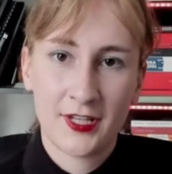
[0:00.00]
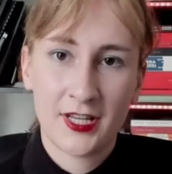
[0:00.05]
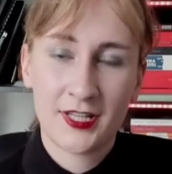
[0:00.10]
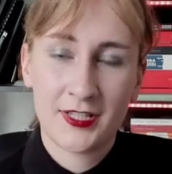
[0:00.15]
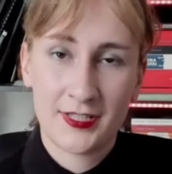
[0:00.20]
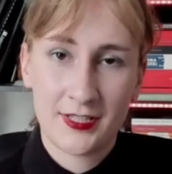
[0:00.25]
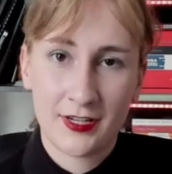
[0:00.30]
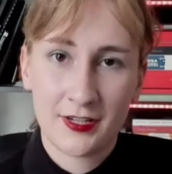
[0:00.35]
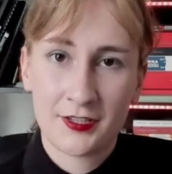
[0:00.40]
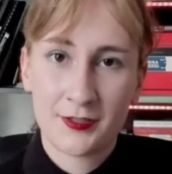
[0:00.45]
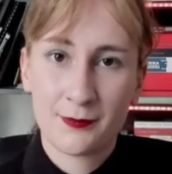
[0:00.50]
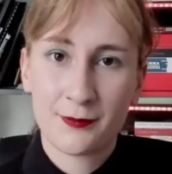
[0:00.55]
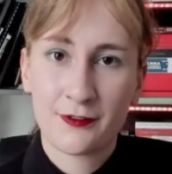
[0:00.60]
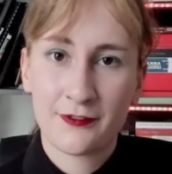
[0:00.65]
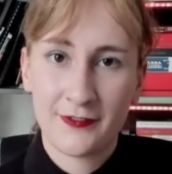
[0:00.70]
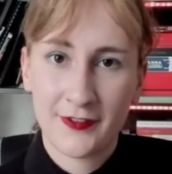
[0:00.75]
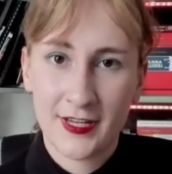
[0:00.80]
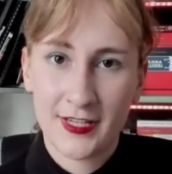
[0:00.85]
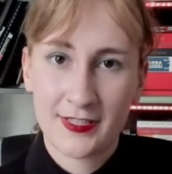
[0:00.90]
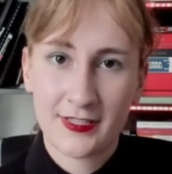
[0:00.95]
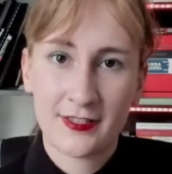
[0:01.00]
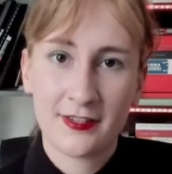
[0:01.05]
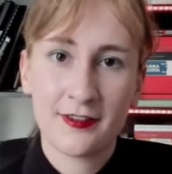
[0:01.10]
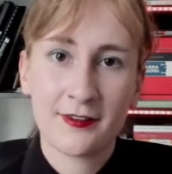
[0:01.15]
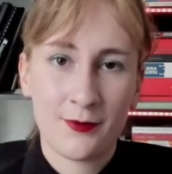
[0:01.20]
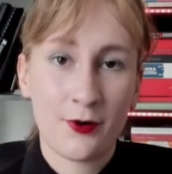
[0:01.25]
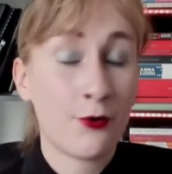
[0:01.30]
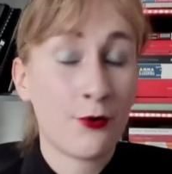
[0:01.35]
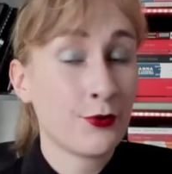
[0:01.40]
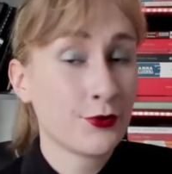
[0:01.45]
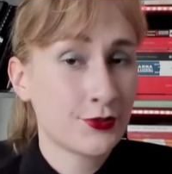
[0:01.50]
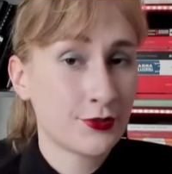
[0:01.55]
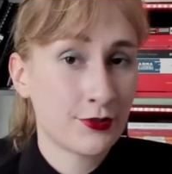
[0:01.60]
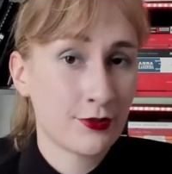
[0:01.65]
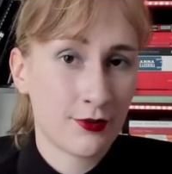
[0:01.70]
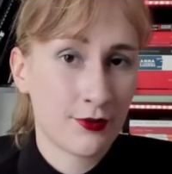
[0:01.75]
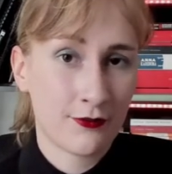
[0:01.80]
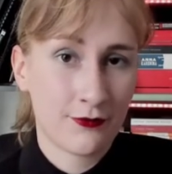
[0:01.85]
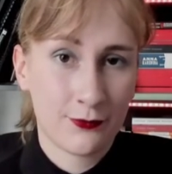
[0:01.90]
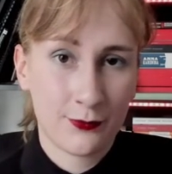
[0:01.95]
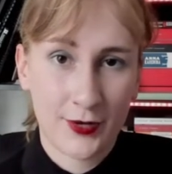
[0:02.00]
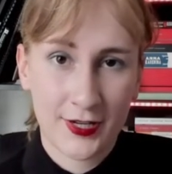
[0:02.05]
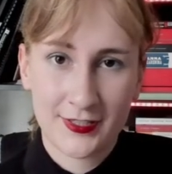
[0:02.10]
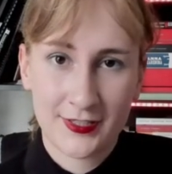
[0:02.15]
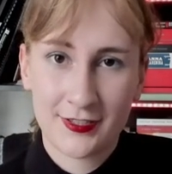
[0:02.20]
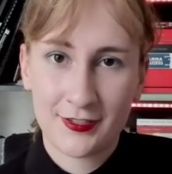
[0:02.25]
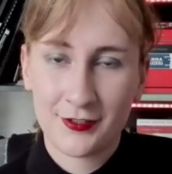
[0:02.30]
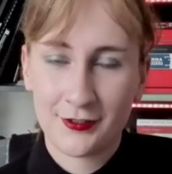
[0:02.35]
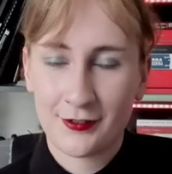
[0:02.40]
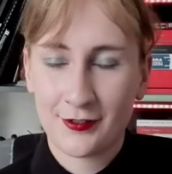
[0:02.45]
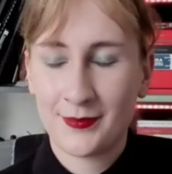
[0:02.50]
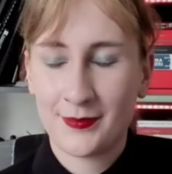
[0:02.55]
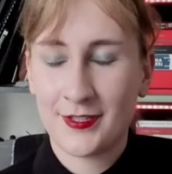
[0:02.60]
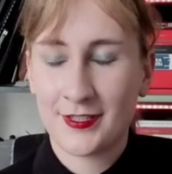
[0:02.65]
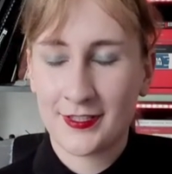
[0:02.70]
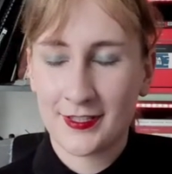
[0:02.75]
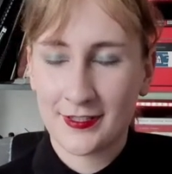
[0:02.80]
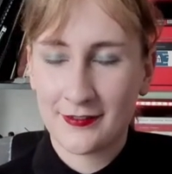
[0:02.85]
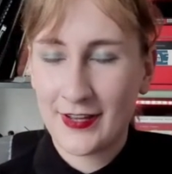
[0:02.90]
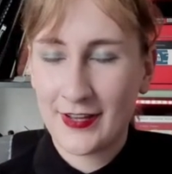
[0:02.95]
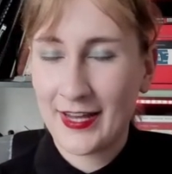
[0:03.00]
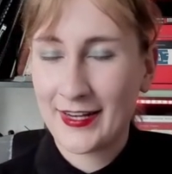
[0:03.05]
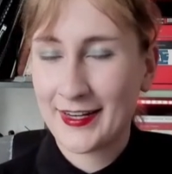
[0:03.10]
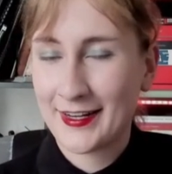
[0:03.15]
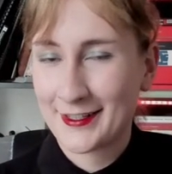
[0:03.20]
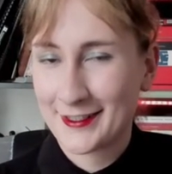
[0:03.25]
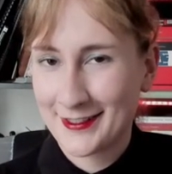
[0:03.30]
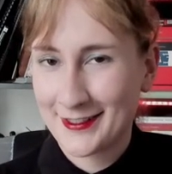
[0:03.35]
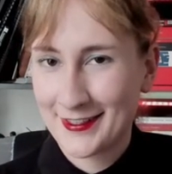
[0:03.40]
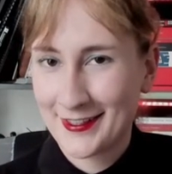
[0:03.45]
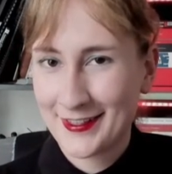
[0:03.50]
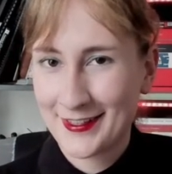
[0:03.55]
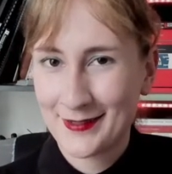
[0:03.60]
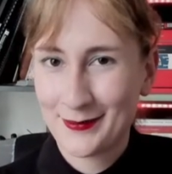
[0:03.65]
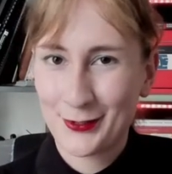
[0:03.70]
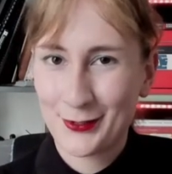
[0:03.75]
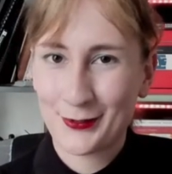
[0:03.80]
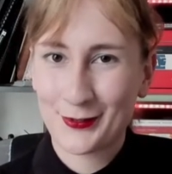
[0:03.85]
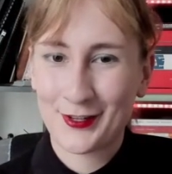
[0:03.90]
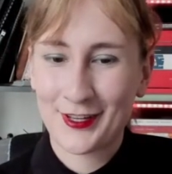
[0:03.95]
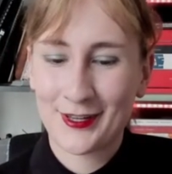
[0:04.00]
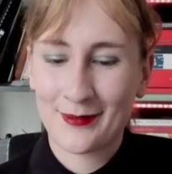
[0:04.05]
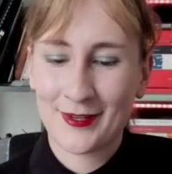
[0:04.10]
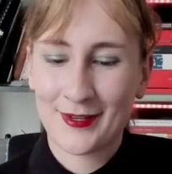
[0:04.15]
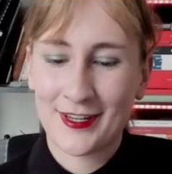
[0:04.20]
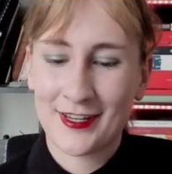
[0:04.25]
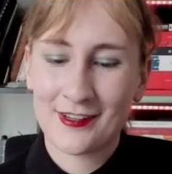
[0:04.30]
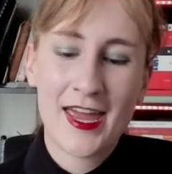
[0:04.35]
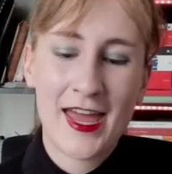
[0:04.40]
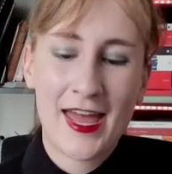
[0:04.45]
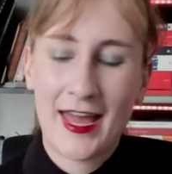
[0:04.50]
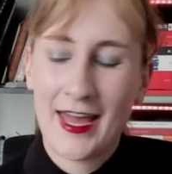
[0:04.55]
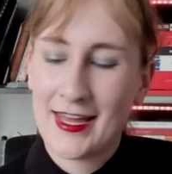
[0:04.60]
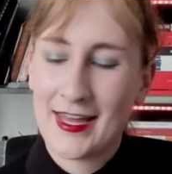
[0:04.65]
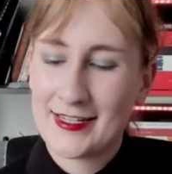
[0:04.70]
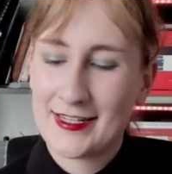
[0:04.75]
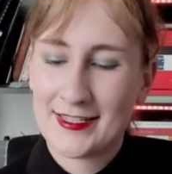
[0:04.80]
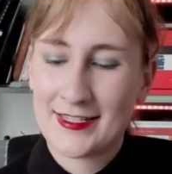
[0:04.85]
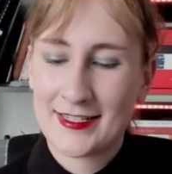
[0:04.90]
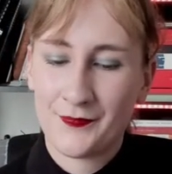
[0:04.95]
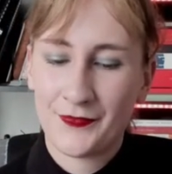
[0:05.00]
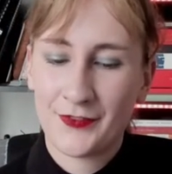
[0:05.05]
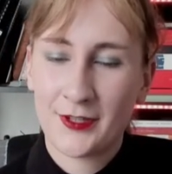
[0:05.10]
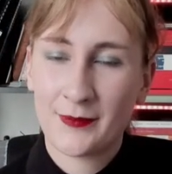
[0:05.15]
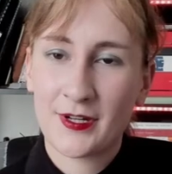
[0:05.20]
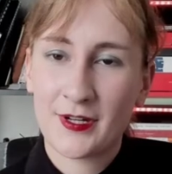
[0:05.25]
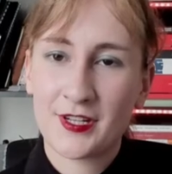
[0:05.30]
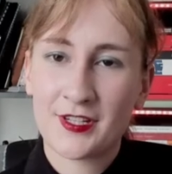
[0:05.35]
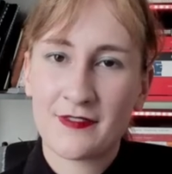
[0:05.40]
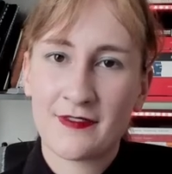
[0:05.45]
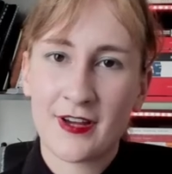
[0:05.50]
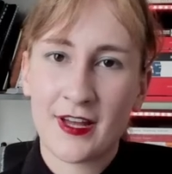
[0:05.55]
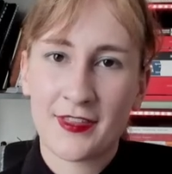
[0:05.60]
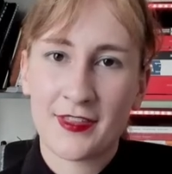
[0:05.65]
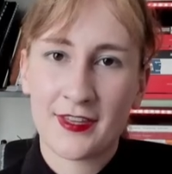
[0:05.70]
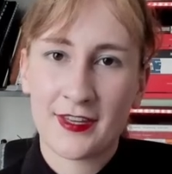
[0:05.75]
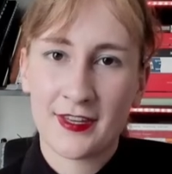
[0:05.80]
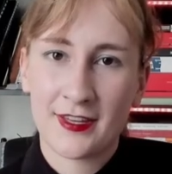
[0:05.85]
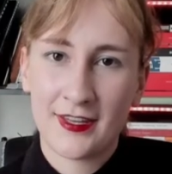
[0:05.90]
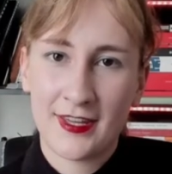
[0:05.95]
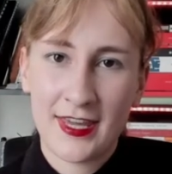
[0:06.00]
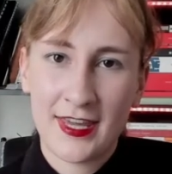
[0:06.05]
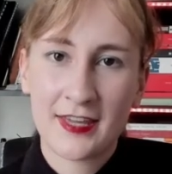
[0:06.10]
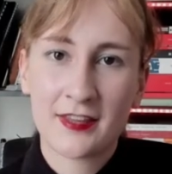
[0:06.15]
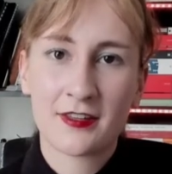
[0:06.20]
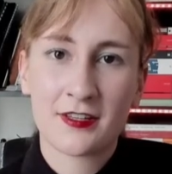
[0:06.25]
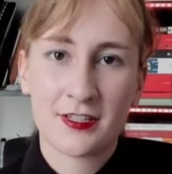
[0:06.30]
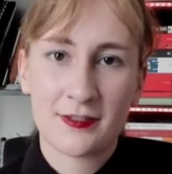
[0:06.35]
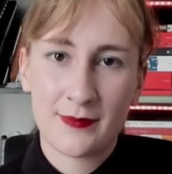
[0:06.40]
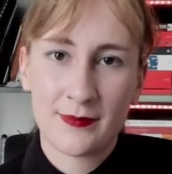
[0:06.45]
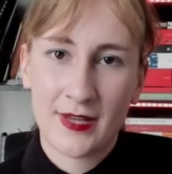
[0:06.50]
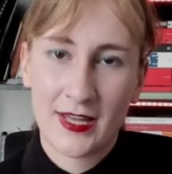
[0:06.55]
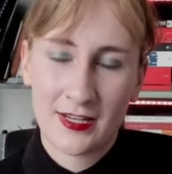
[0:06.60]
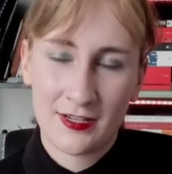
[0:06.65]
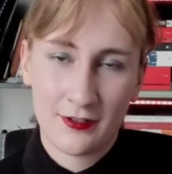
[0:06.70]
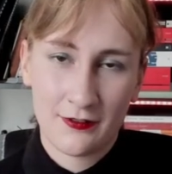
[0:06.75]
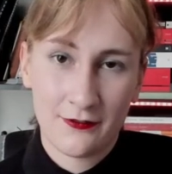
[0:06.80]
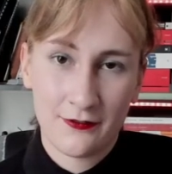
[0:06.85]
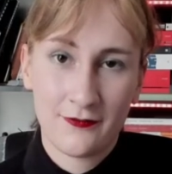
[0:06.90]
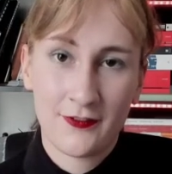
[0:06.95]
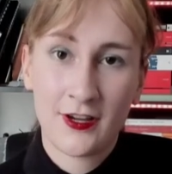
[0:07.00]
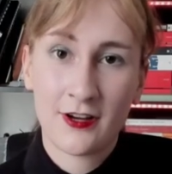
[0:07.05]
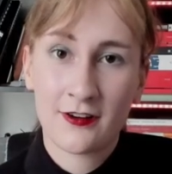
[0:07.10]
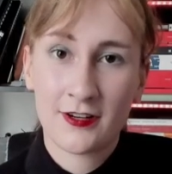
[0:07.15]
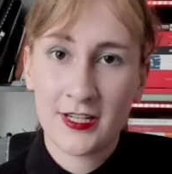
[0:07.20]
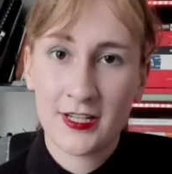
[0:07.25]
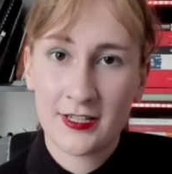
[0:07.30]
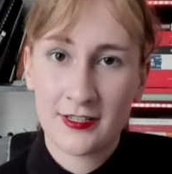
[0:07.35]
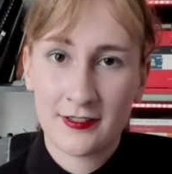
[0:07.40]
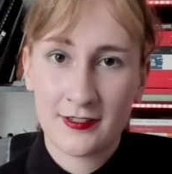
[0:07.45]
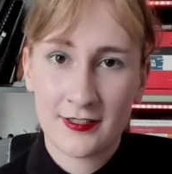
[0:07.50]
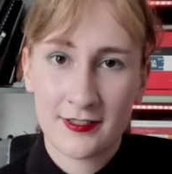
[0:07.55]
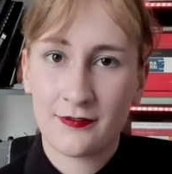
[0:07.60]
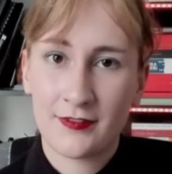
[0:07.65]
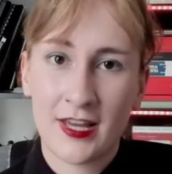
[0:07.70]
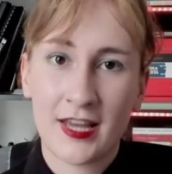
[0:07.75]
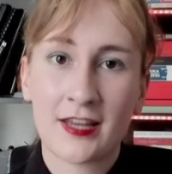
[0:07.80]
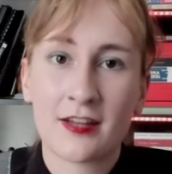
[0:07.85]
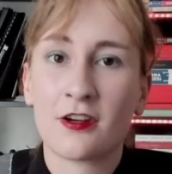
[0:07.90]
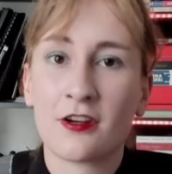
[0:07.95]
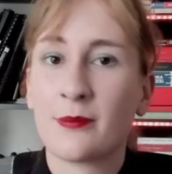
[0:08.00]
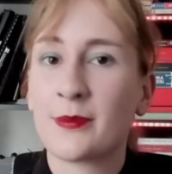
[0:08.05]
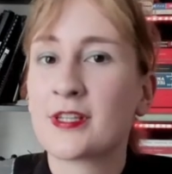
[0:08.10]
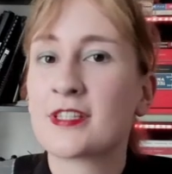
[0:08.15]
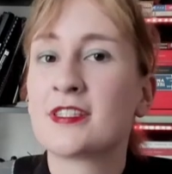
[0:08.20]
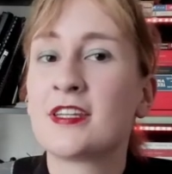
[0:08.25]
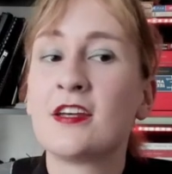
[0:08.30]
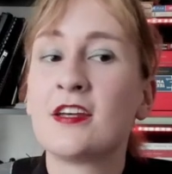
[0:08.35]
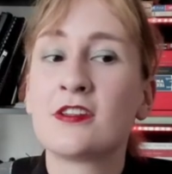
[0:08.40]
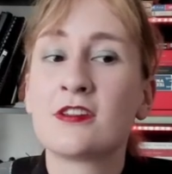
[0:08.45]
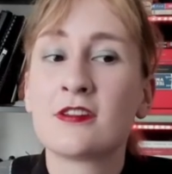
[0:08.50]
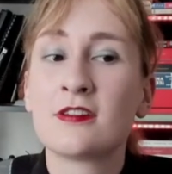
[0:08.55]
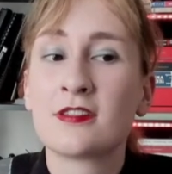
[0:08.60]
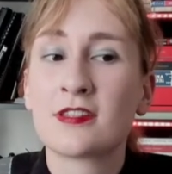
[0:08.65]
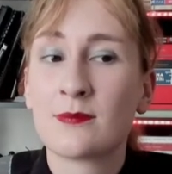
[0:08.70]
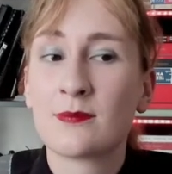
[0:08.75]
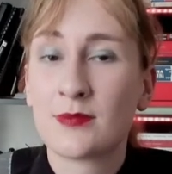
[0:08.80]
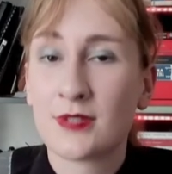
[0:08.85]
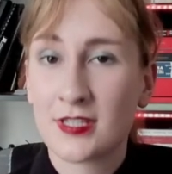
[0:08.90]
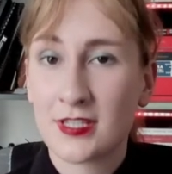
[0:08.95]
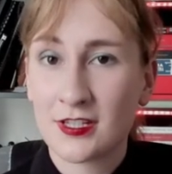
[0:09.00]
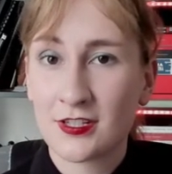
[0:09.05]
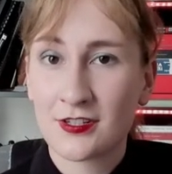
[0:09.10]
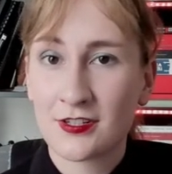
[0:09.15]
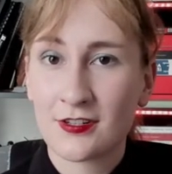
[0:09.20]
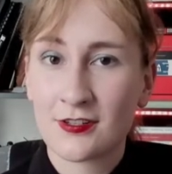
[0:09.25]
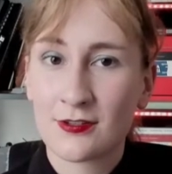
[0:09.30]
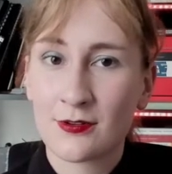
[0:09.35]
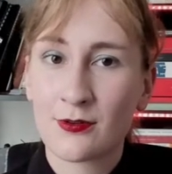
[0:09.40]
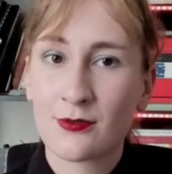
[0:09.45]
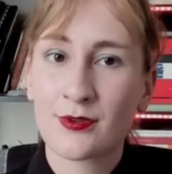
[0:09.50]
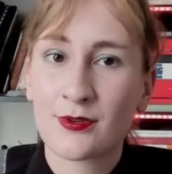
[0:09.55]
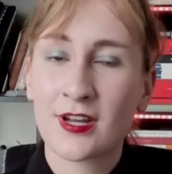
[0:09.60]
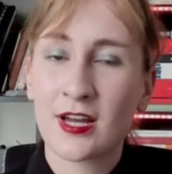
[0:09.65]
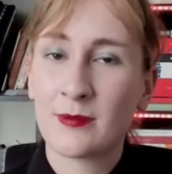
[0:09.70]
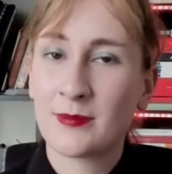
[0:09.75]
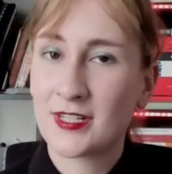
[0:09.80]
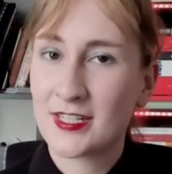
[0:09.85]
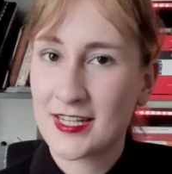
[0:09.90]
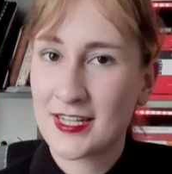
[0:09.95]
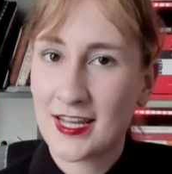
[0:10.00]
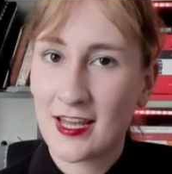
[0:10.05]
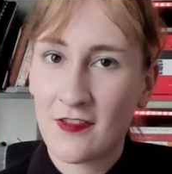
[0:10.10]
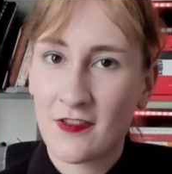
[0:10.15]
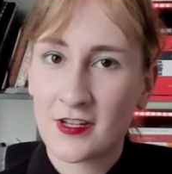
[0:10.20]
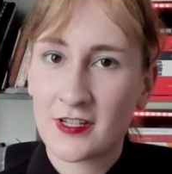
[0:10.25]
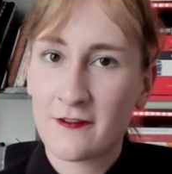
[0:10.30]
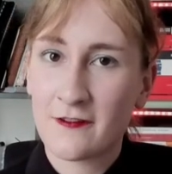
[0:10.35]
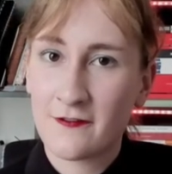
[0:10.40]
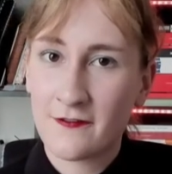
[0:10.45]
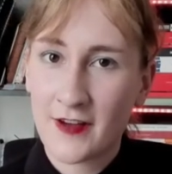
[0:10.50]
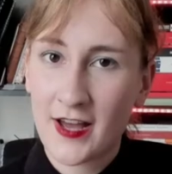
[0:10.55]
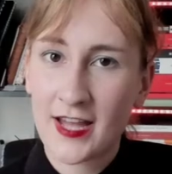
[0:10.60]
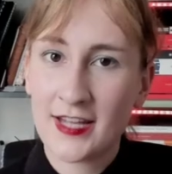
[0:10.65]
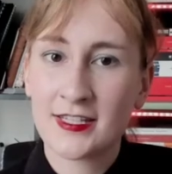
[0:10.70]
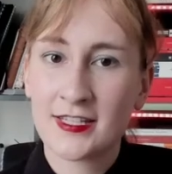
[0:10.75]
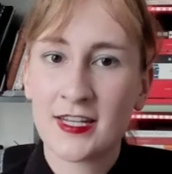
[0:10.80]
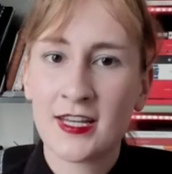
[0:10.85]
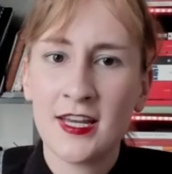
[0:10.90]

a Dutch professor, also of Western Europe, this is Van Helsing I'm talking about, and a bunch of other English men of various economic stations and positions all coming together together to fight